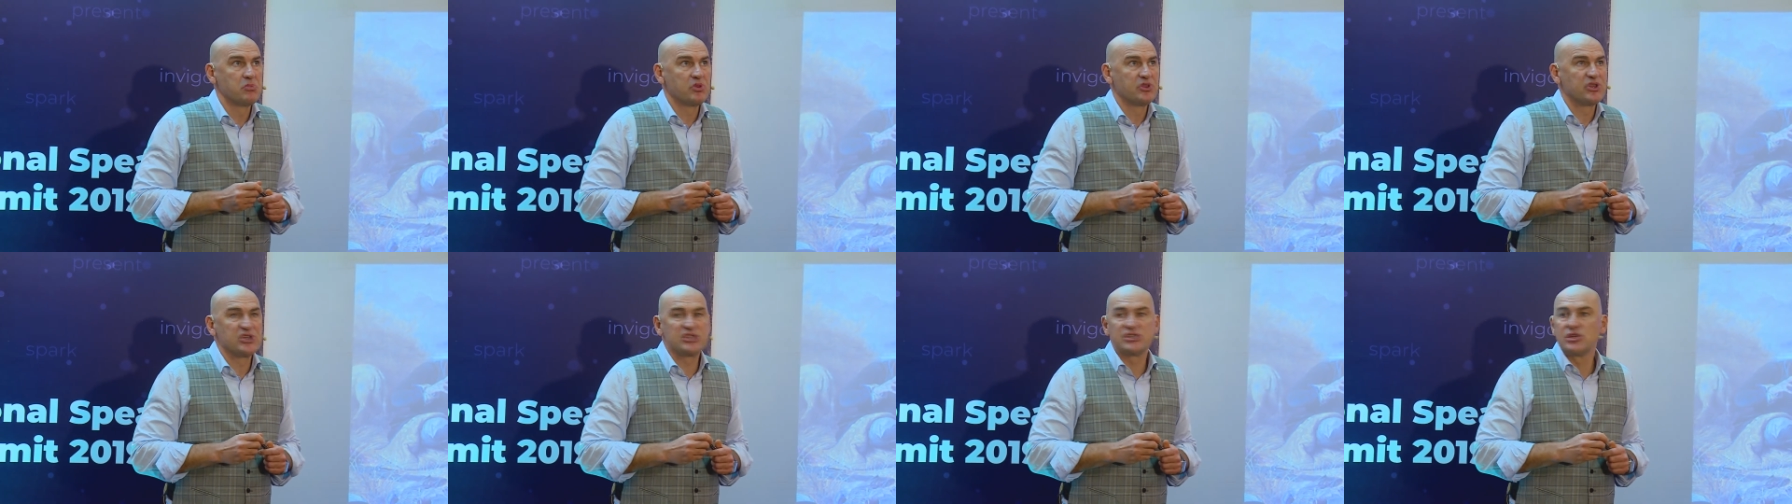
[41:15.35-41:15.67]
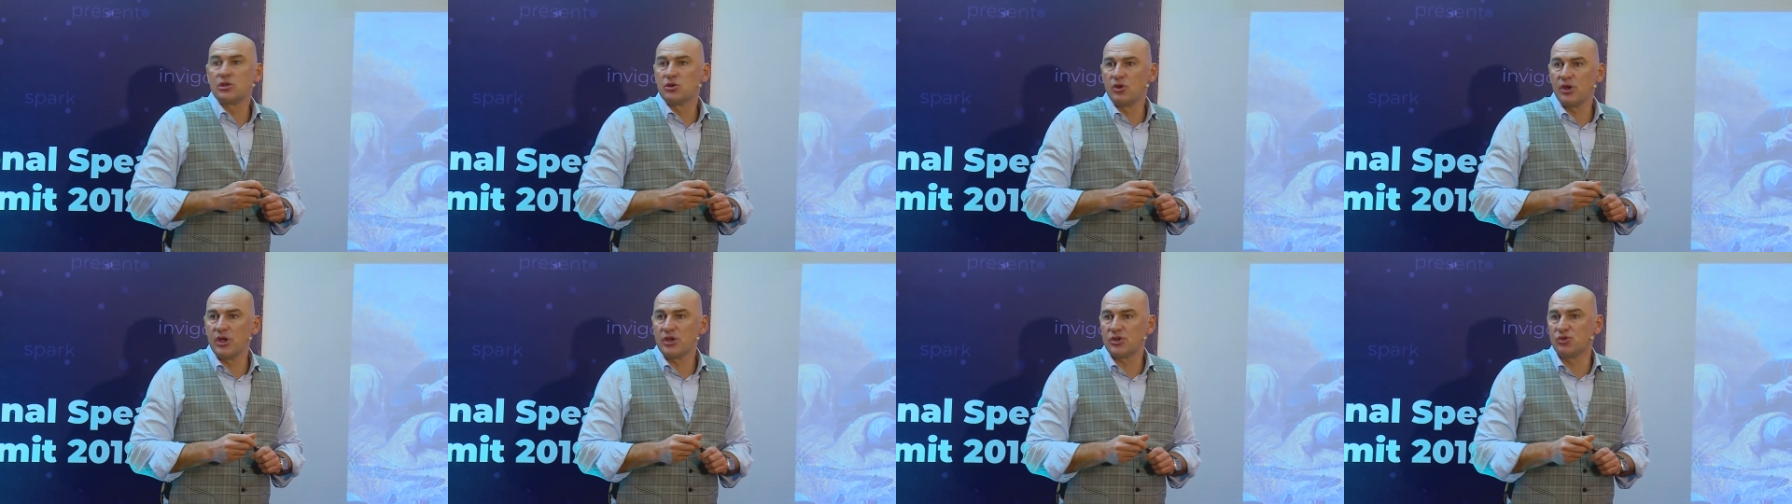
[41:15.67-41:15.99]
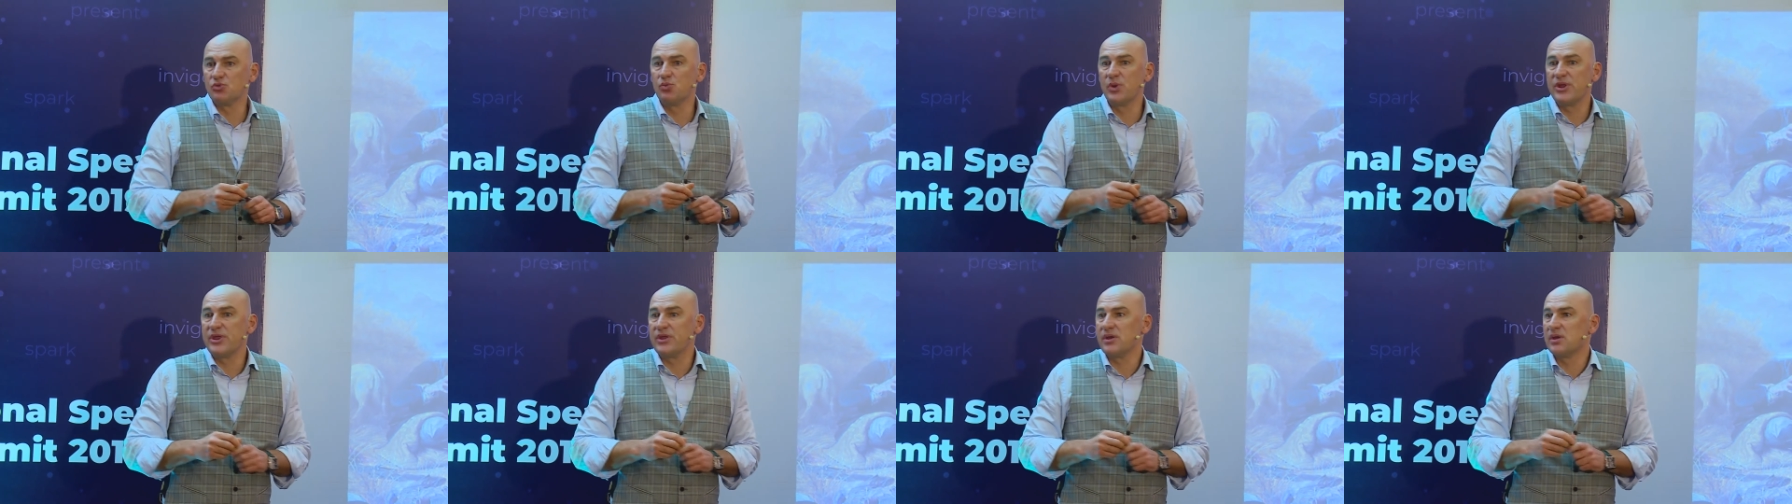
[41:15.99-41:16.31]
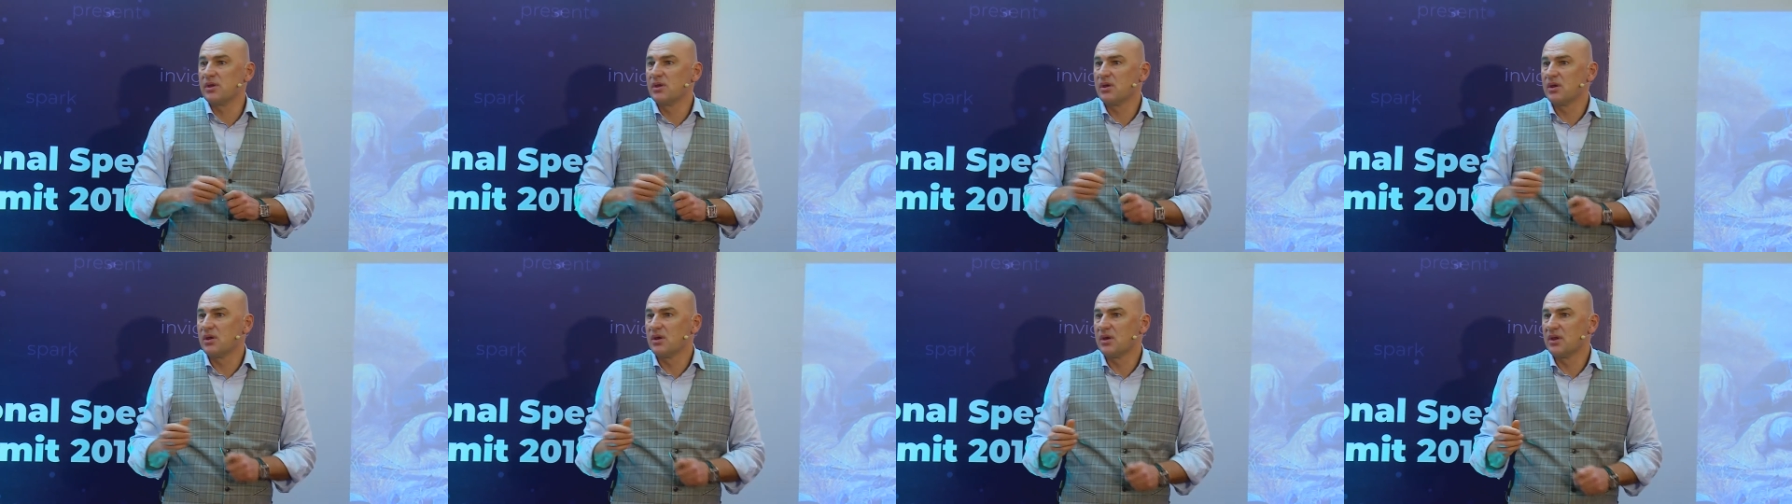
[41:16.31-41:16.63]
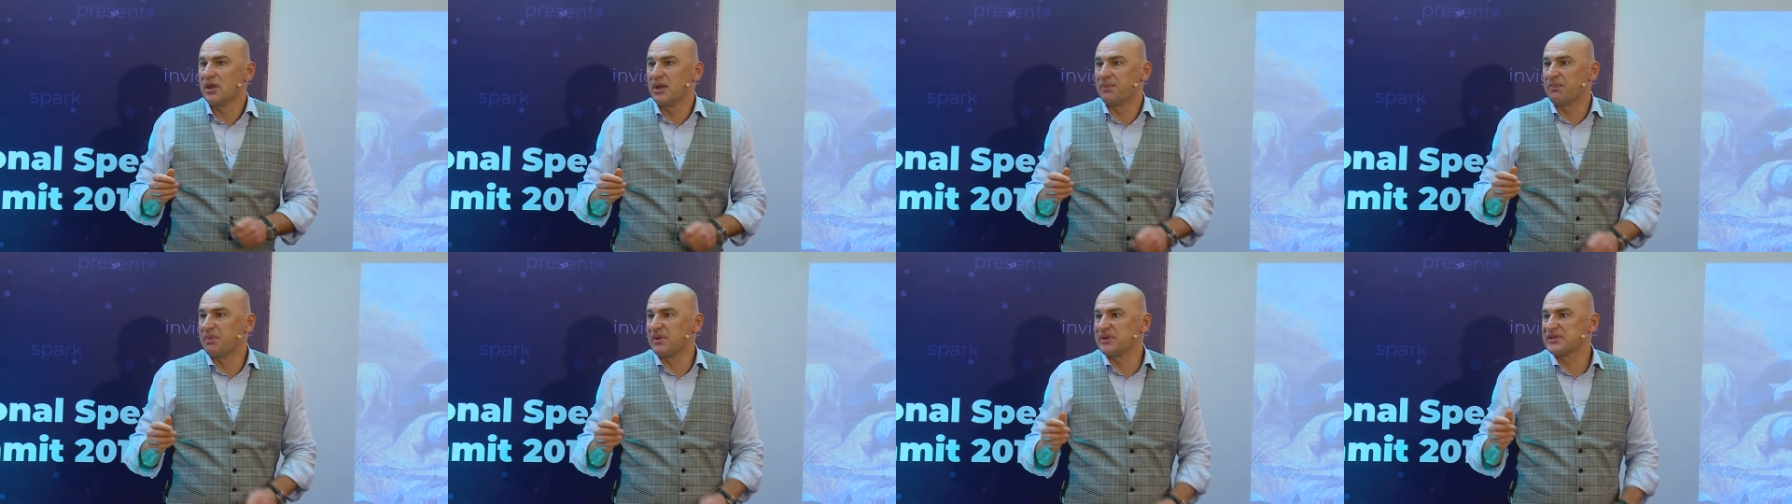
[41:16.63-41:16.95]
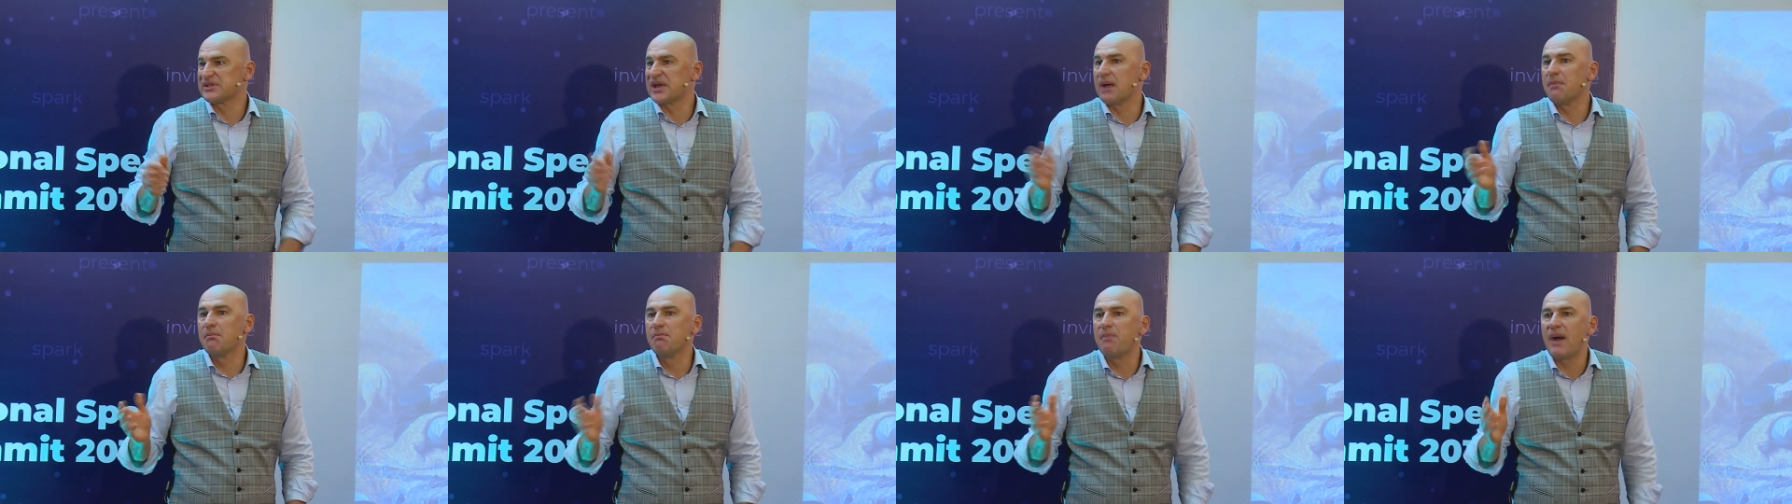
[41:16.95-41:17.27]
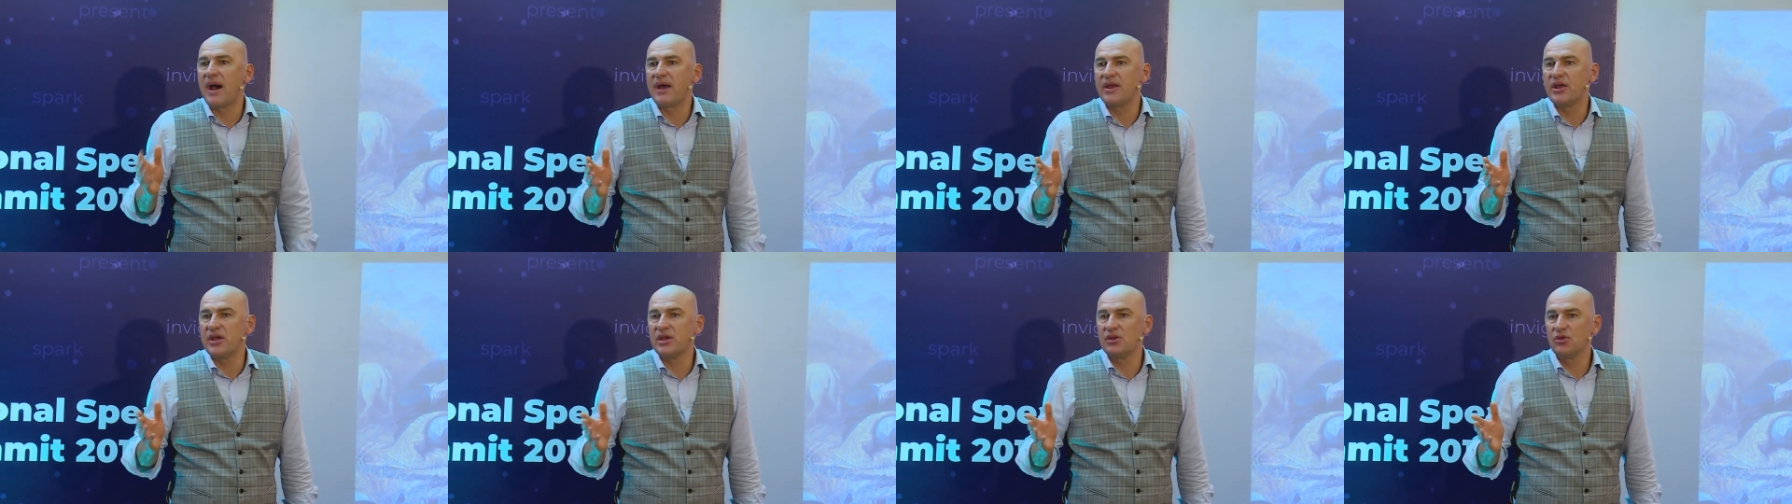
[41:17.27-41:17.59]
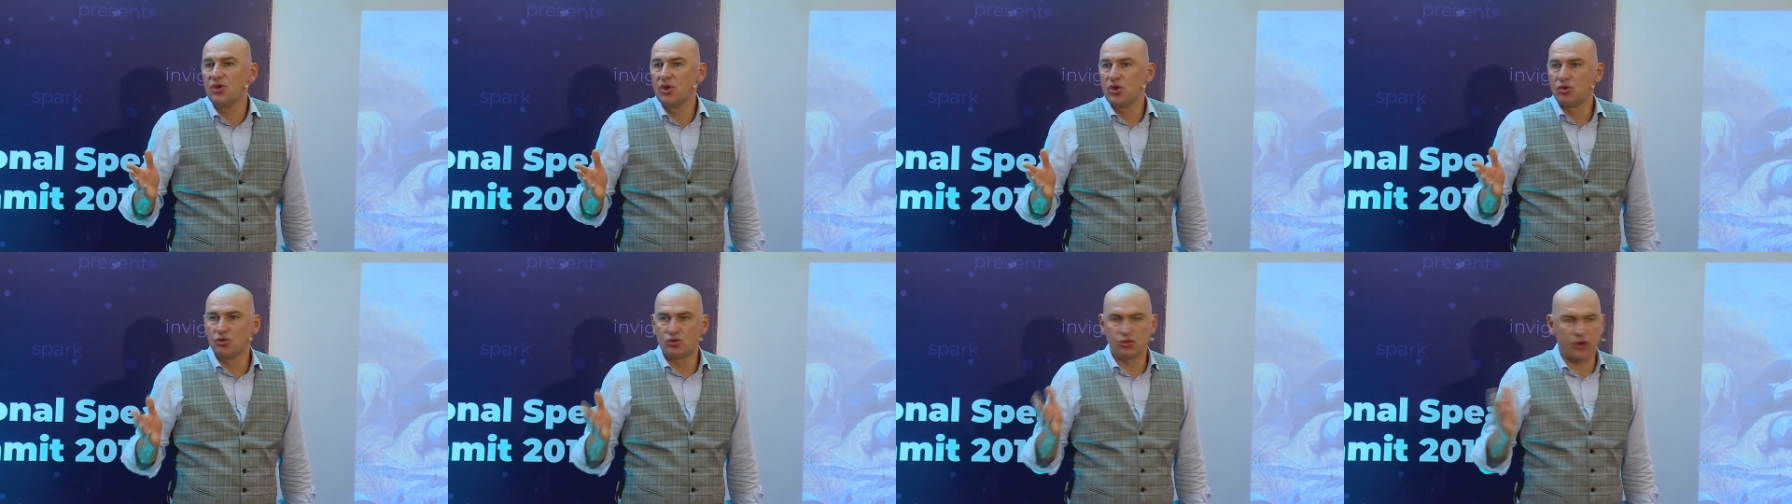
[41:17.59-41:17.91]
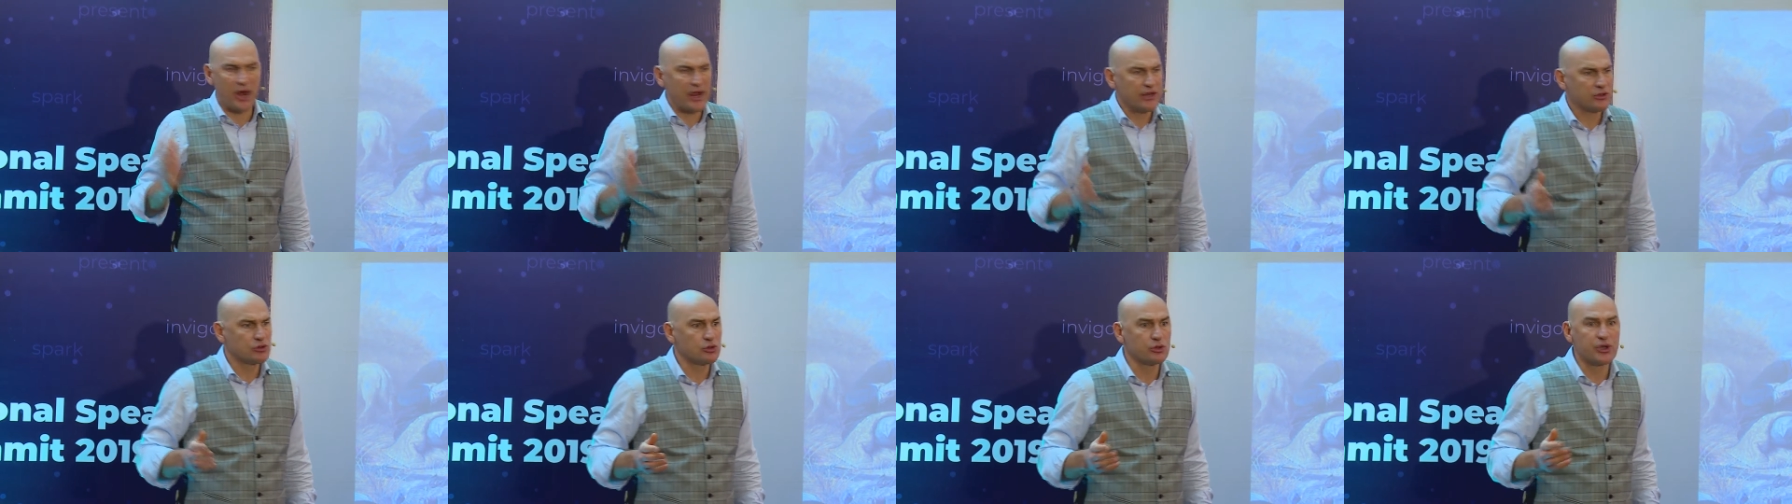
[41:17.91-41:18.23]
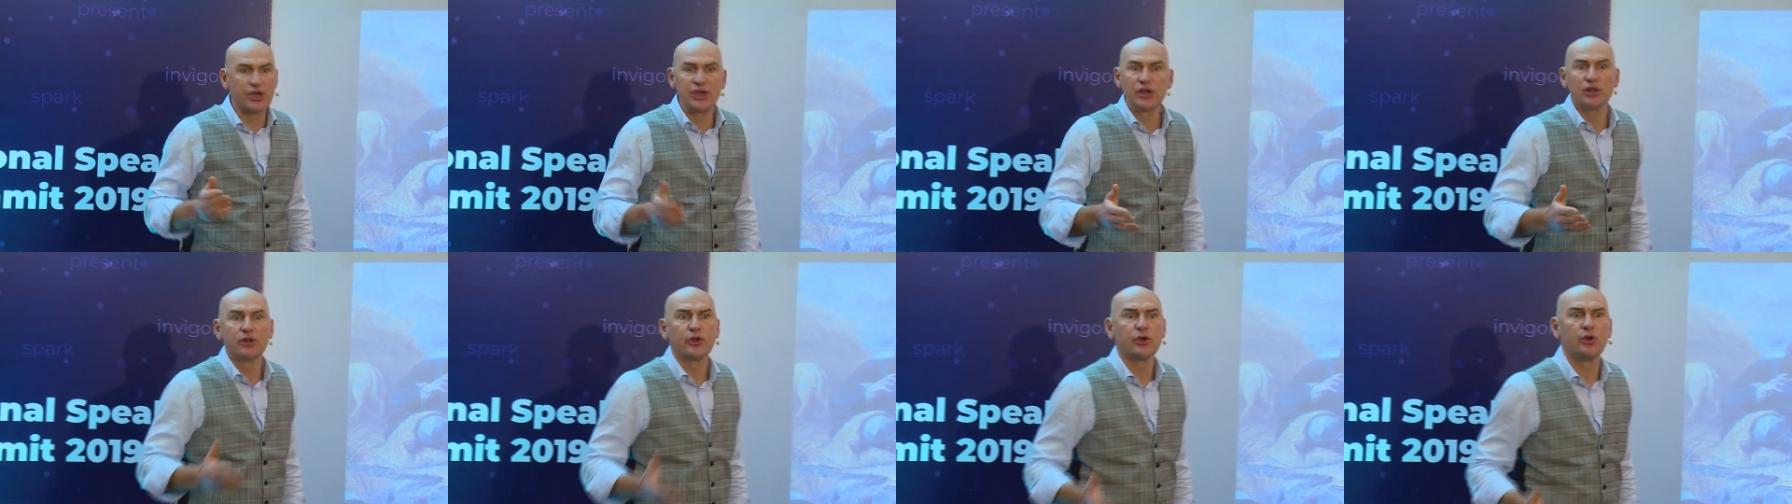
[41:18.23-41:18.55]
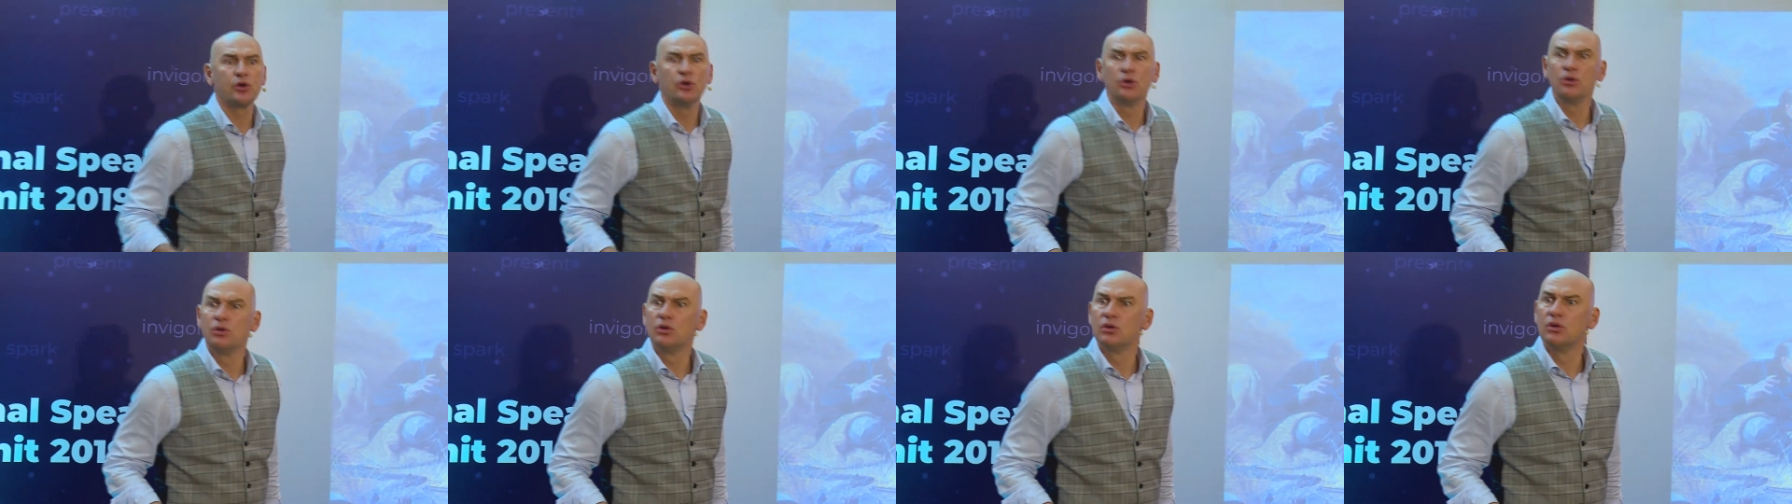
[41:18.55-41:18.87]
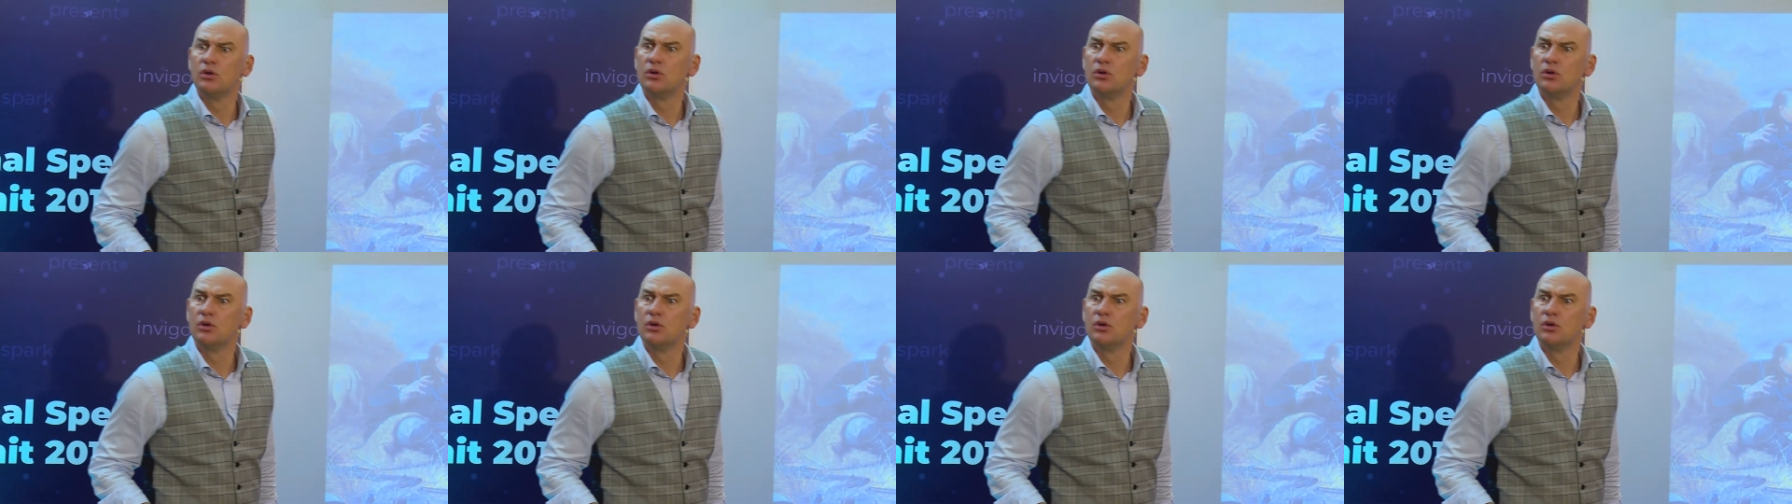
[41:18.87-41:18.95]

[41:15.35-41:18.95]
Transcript: the situation when the, somebody tried to kill you.